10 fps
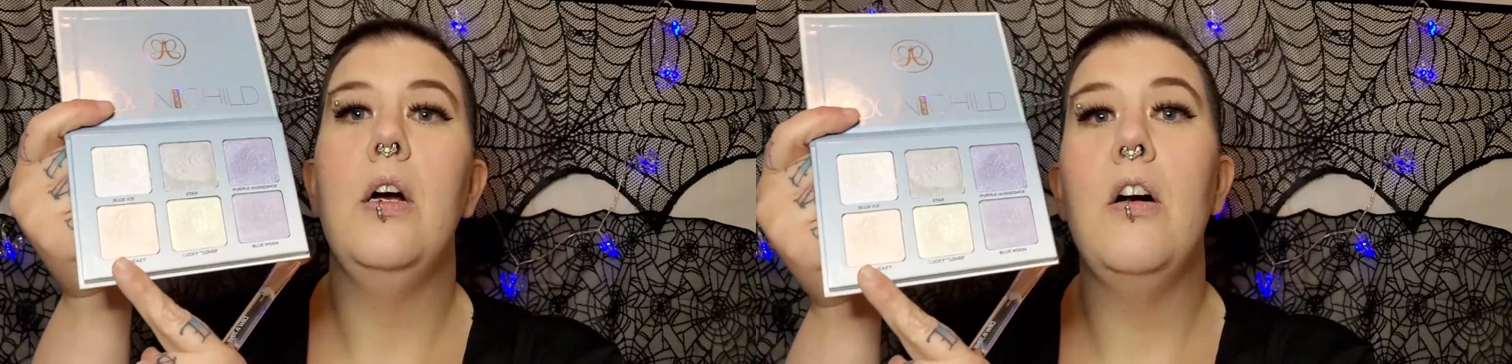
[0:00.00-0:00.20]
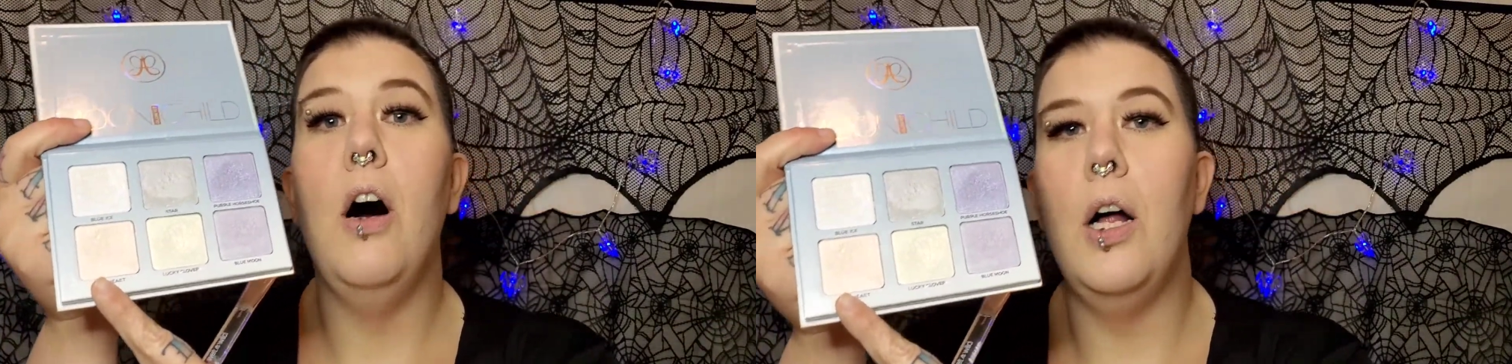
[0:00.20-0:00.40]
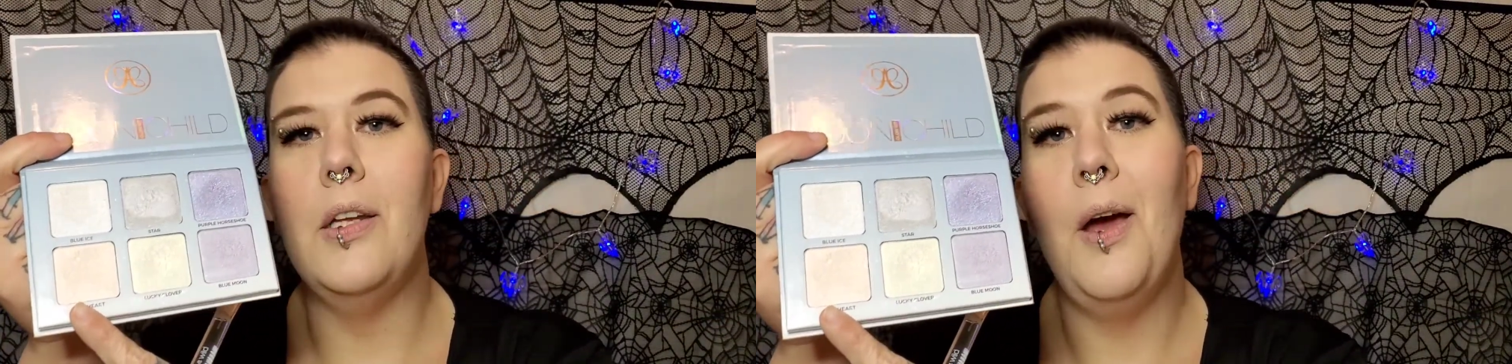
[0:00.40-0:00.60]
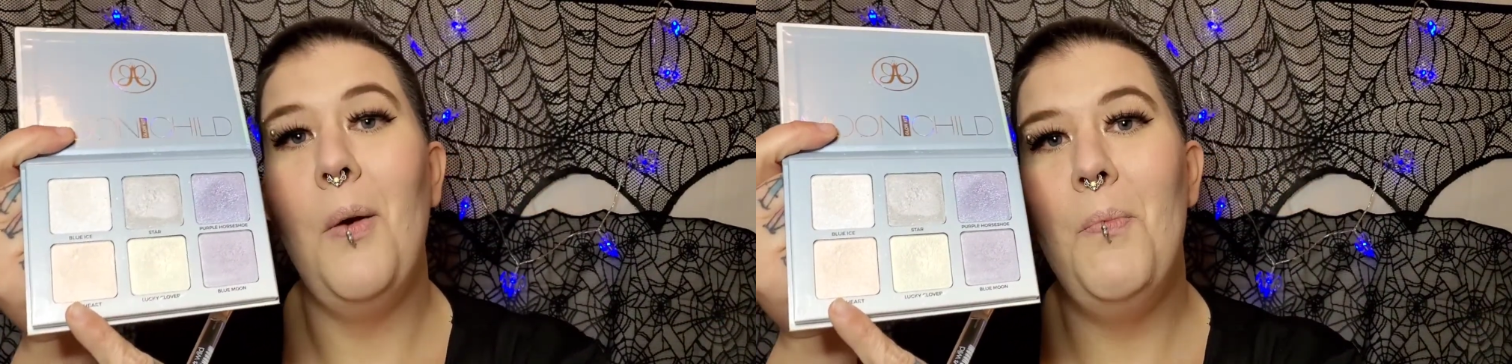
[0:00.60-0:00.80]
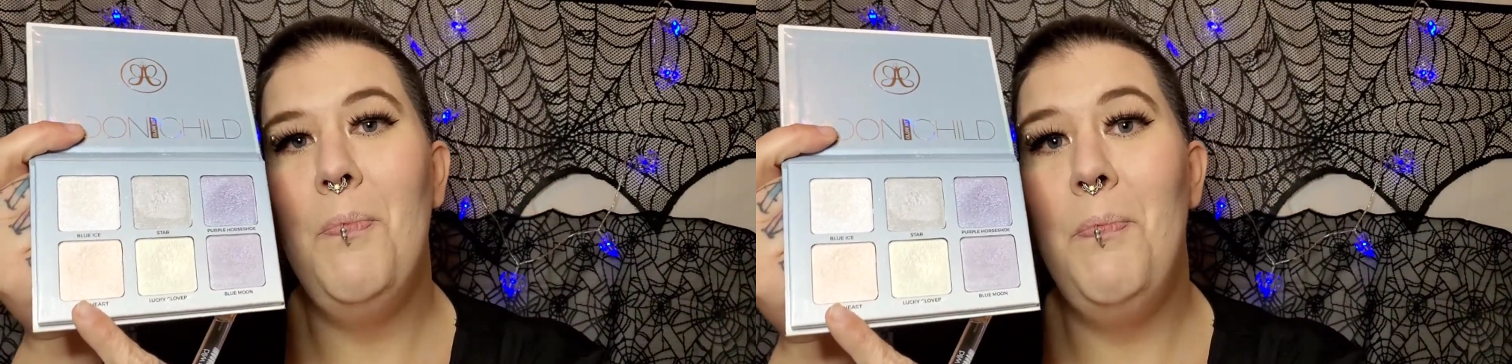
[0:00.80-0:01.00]
called
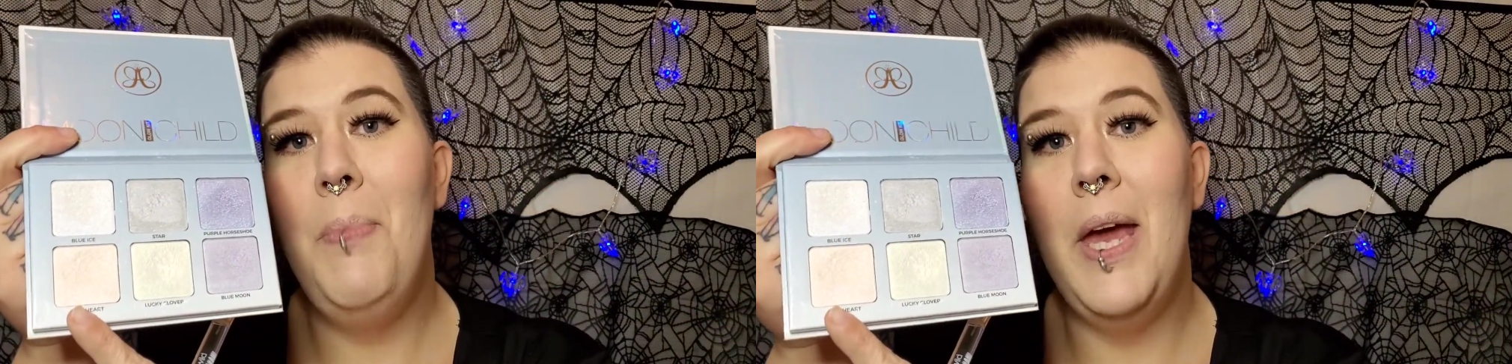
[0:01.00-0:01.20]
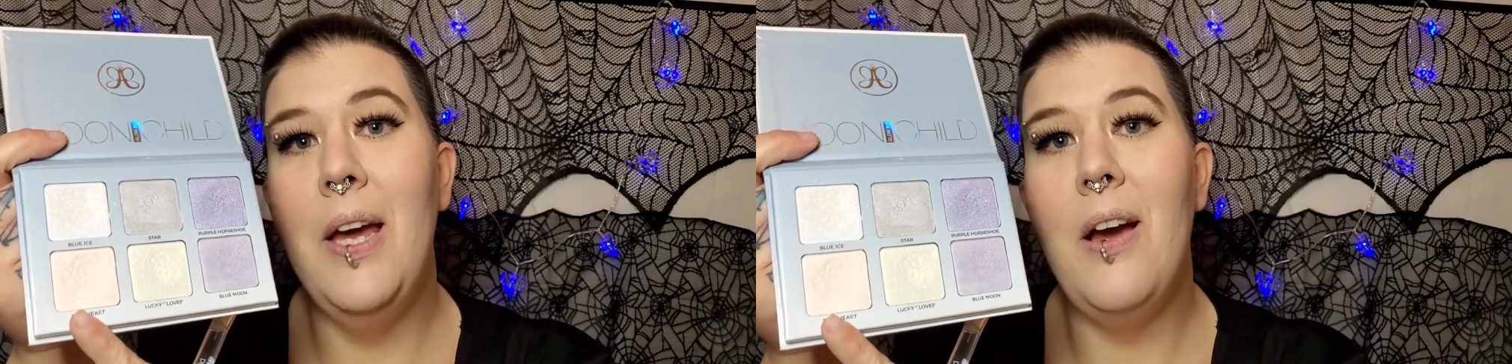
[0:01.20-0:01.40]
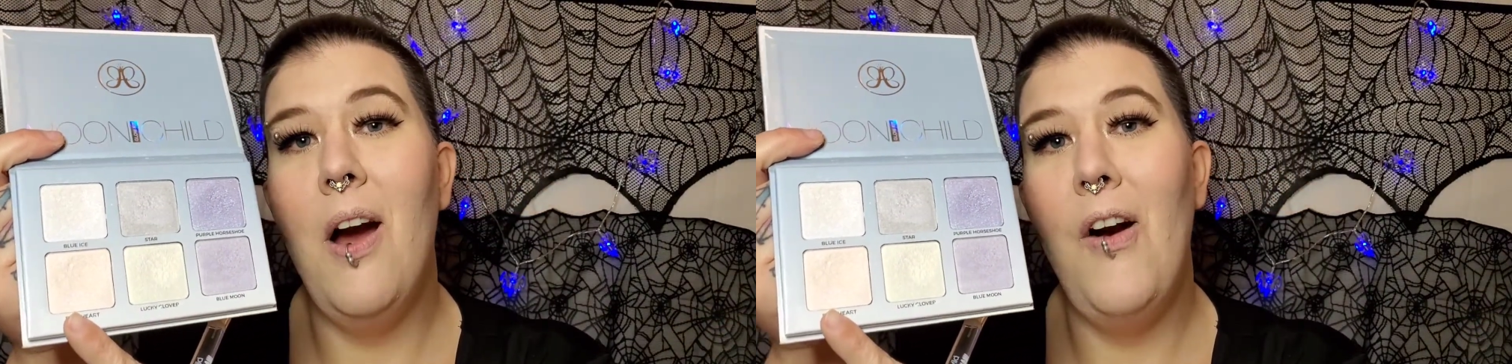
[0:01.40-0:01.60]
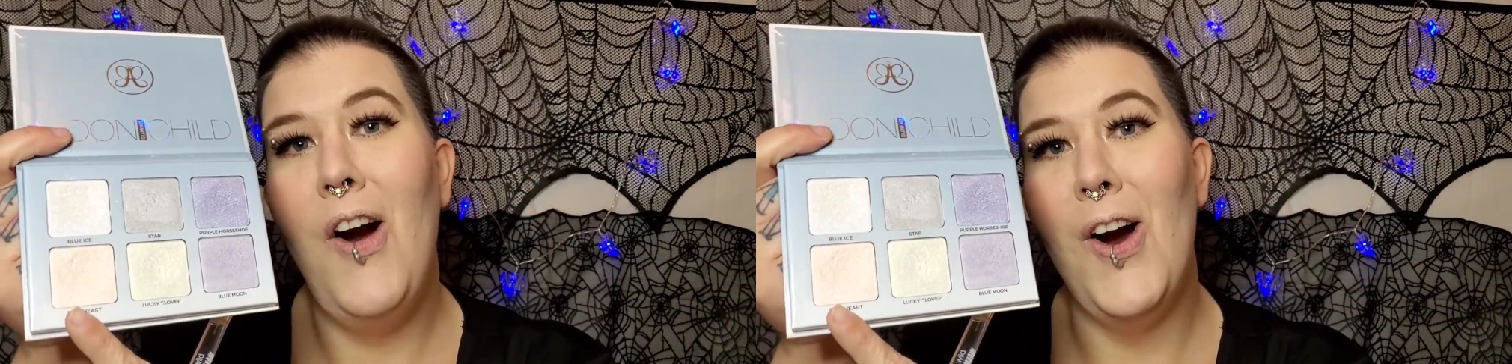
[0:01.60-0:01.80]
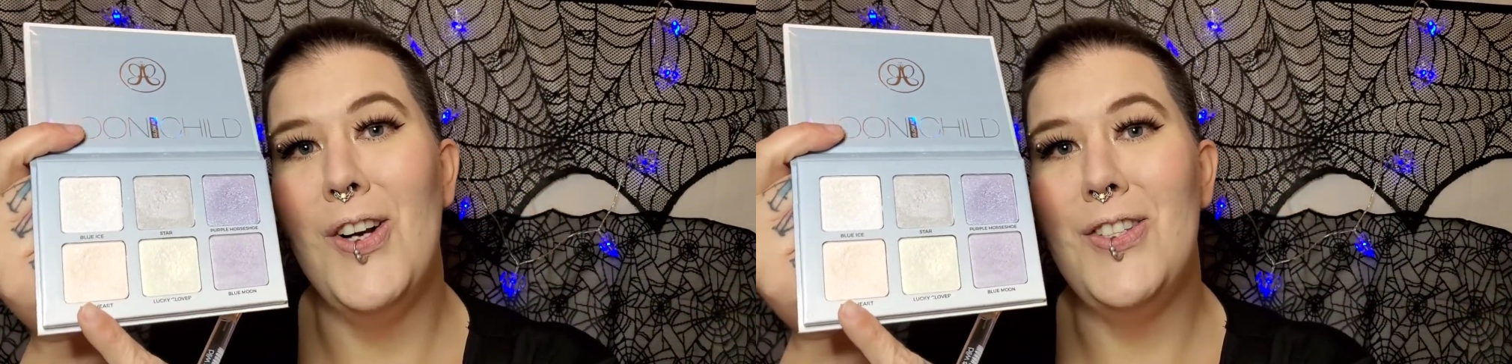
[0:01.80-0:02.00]
Pink
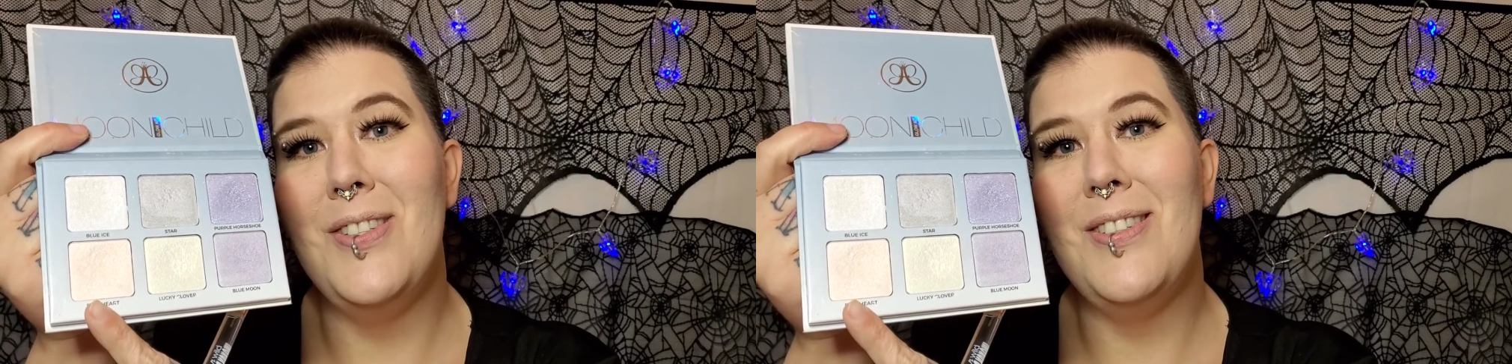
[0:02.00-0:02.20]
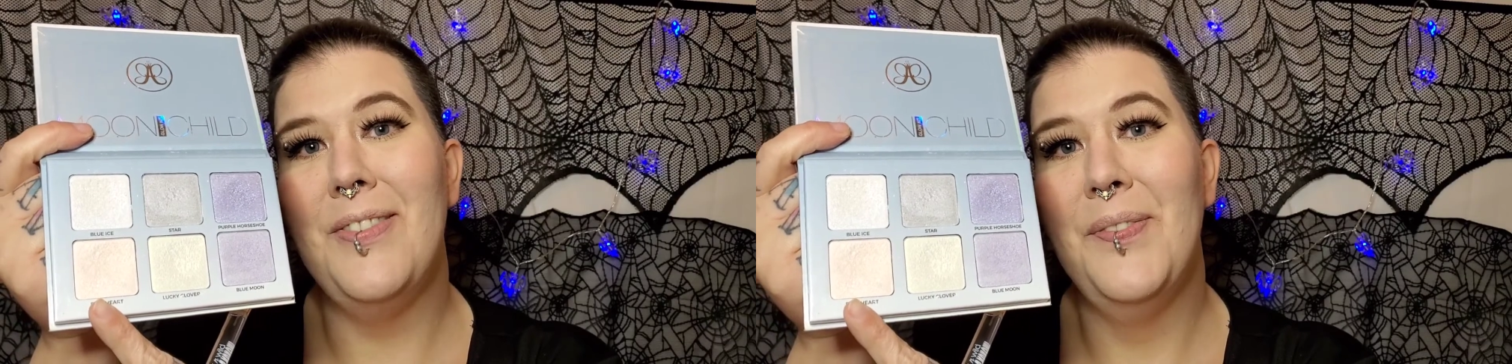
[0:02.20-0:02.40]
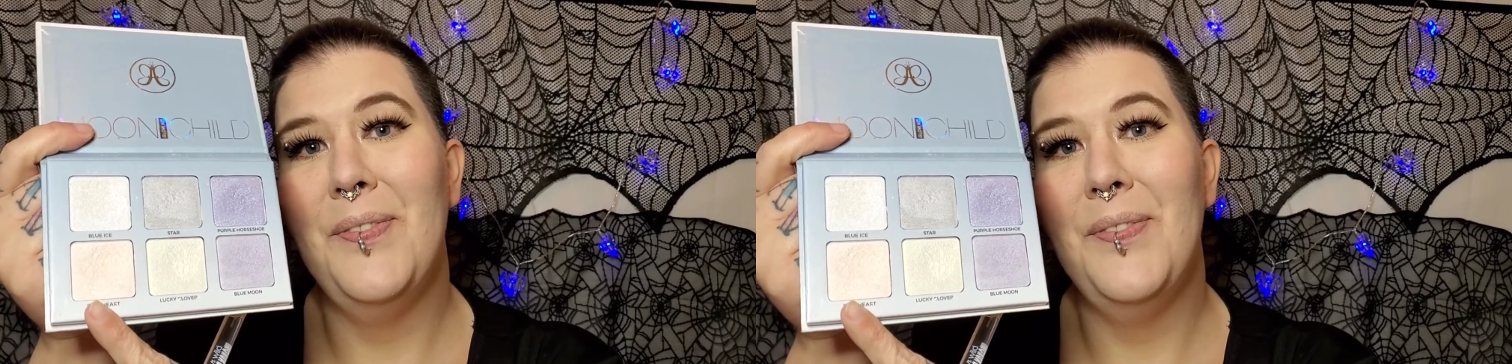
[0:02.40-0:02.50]
Hearts.